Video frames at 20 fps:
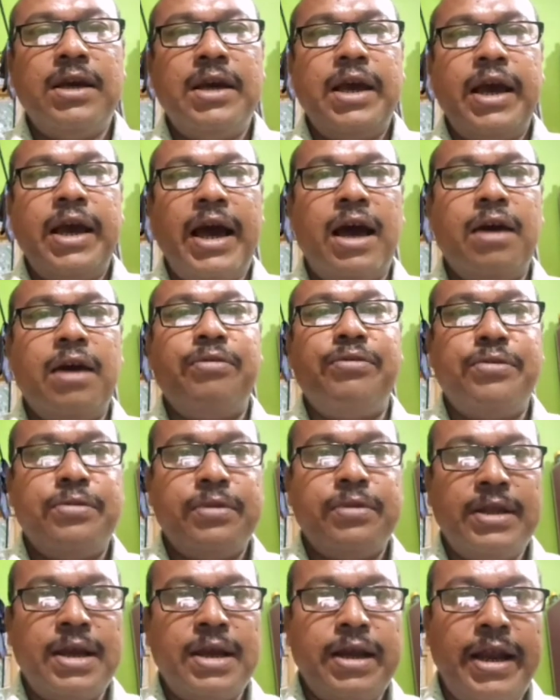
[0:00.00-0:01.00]

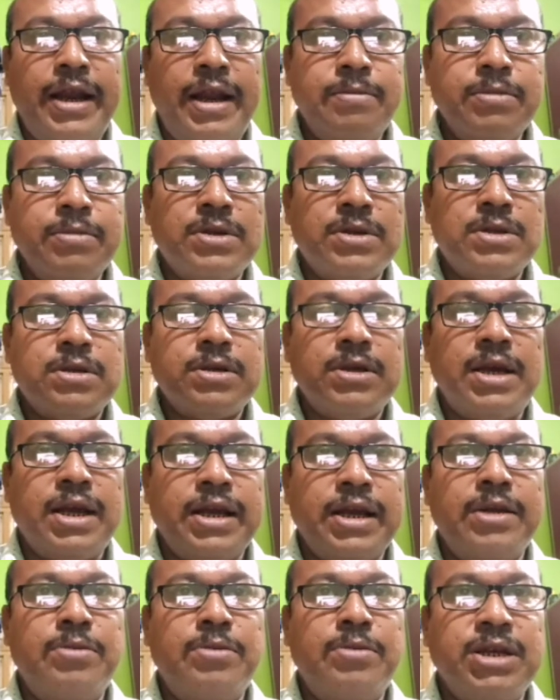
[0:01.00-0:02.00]
have their names
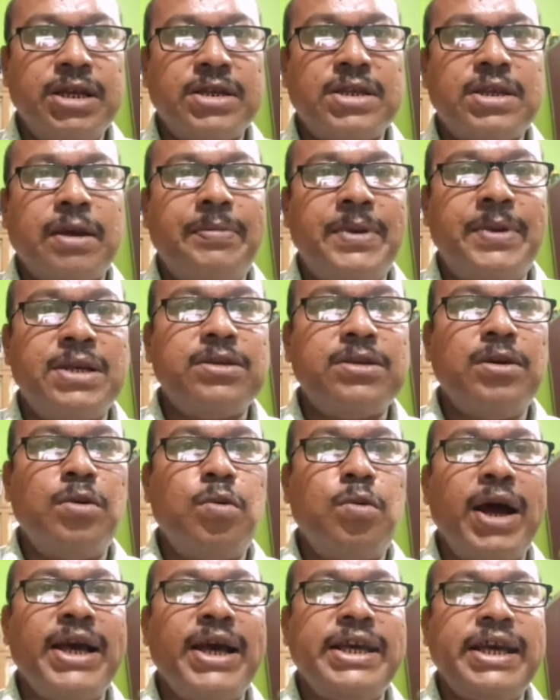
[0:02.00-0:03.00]
ended with a suffix
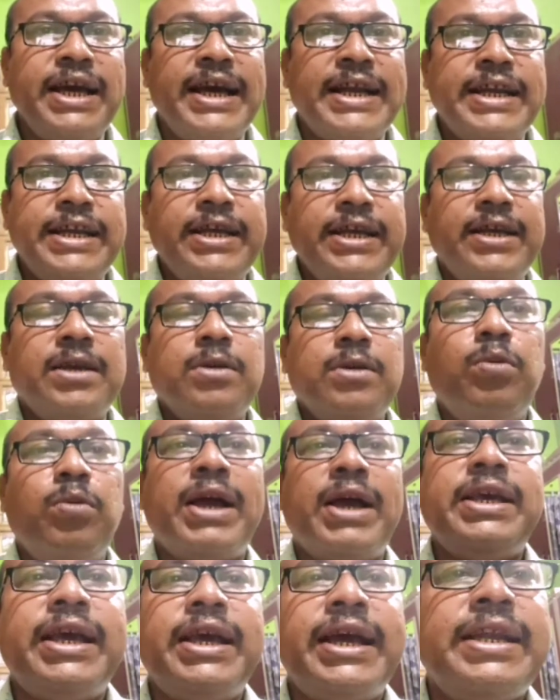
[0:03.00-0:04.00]
yne.
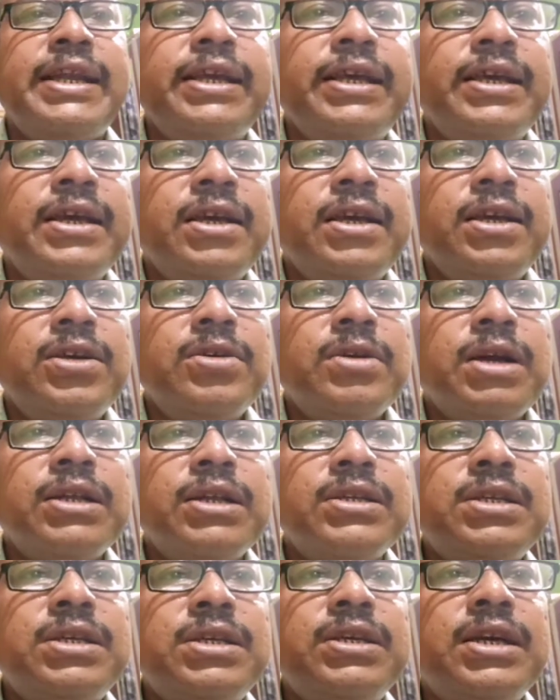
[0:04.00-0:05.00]
You can
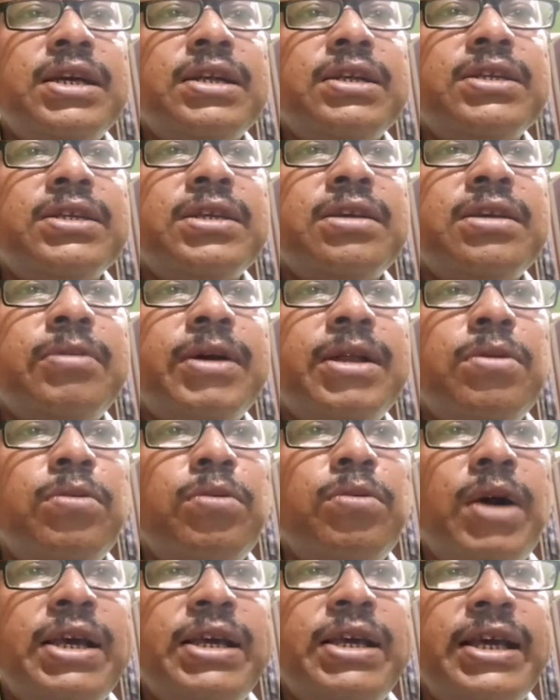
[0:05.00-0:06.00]
see here it's given
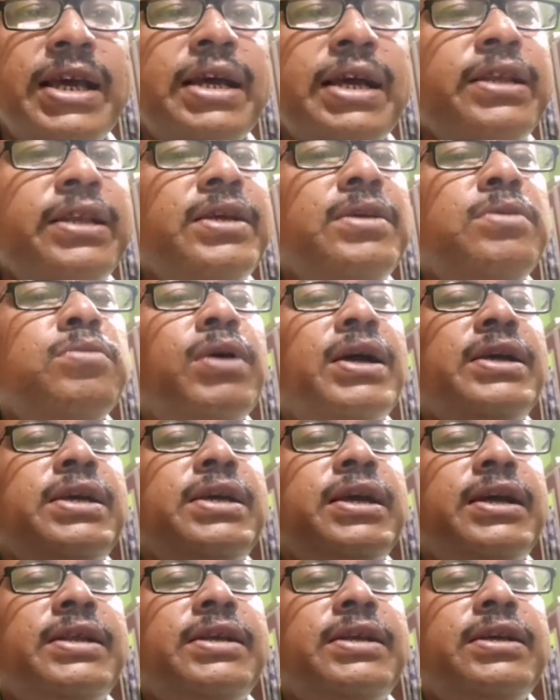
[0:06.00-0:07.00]

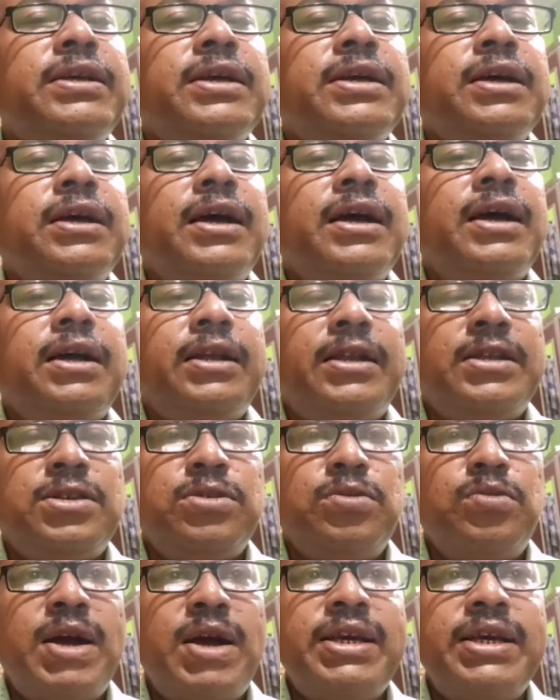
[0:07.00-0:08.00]
yne. And this
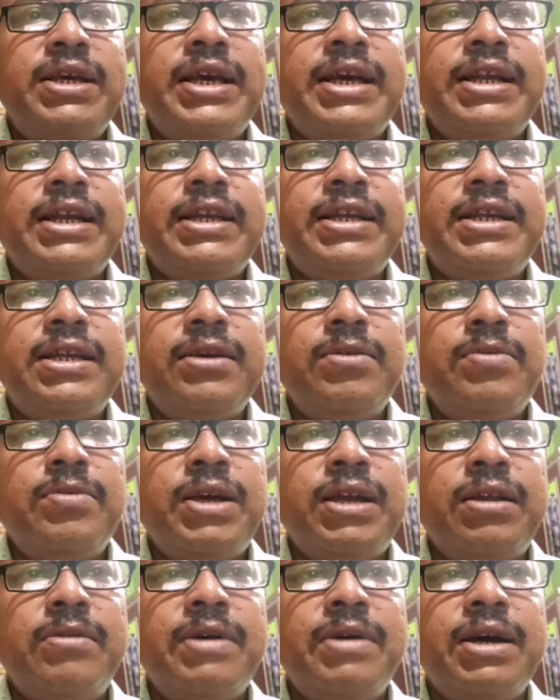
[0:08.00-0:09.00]
yne,
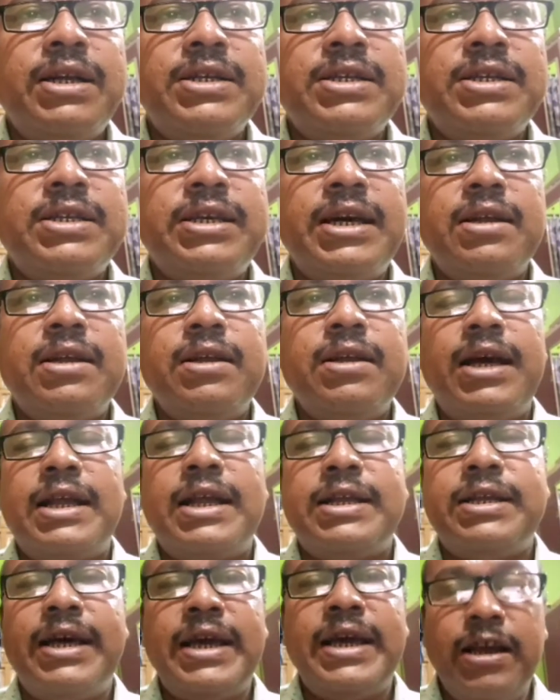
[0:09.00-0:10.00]
whenever is there
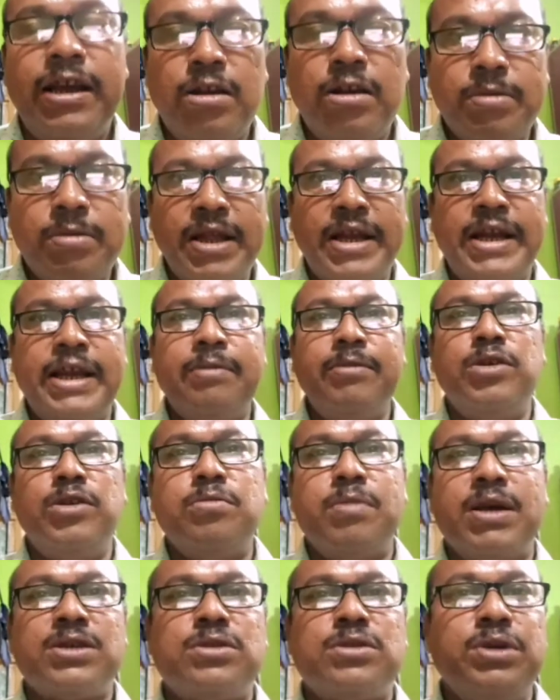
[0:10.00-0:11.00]
at the end of the name, you
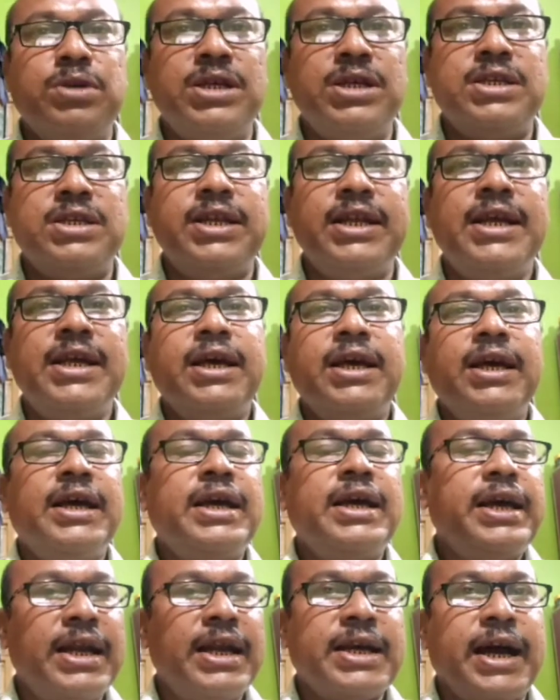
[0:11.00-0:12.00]
must know it is an
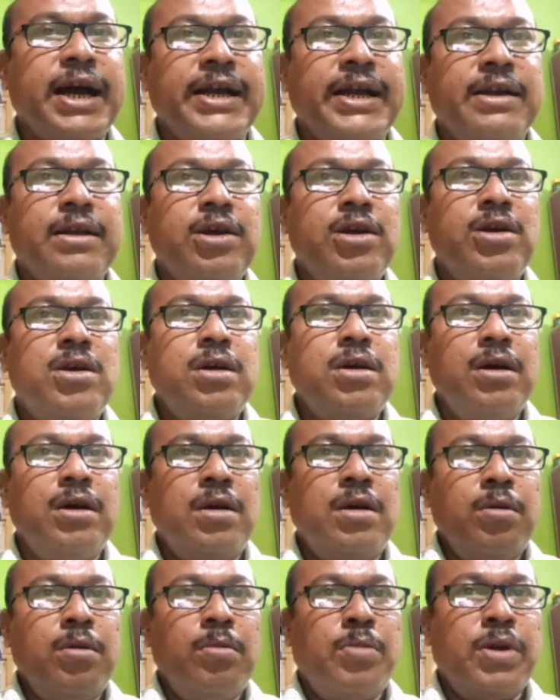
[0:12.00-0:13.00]
alkyne.
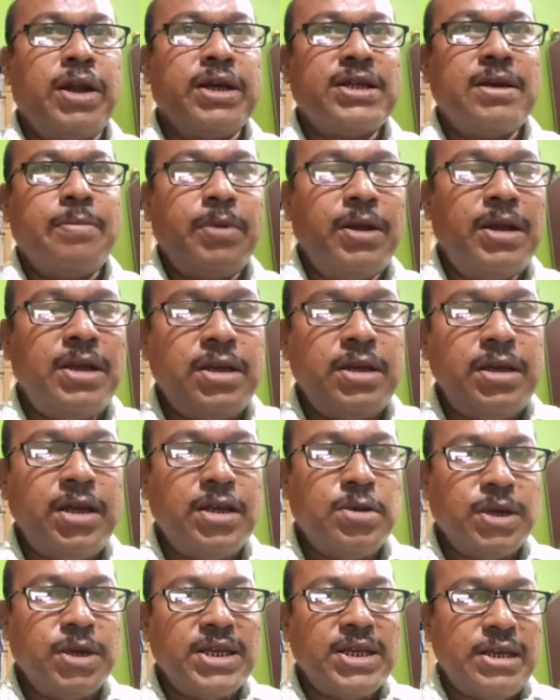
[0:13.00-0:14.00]
For example, it
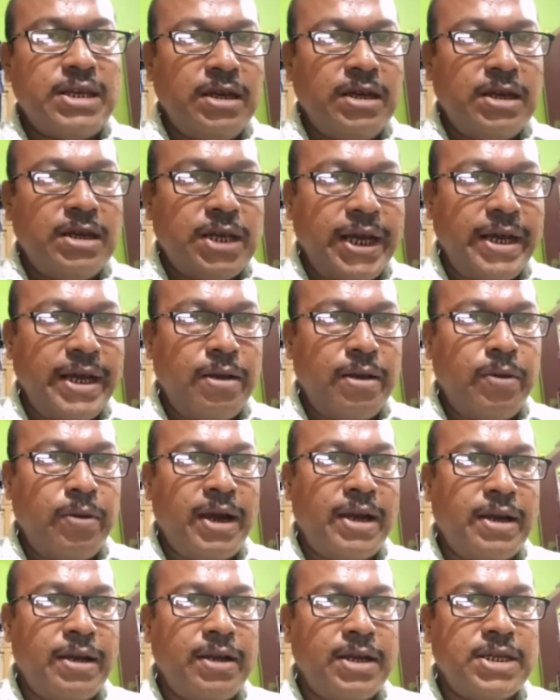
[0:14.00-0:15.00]
was ethane
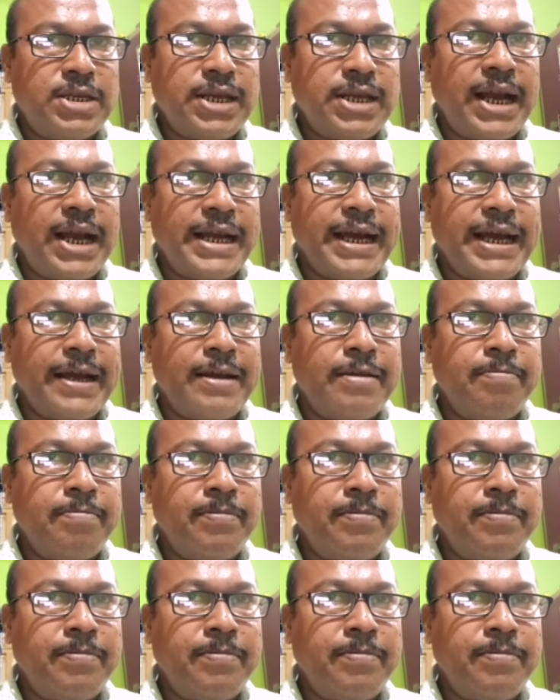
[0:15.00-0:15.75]
when it is alkane.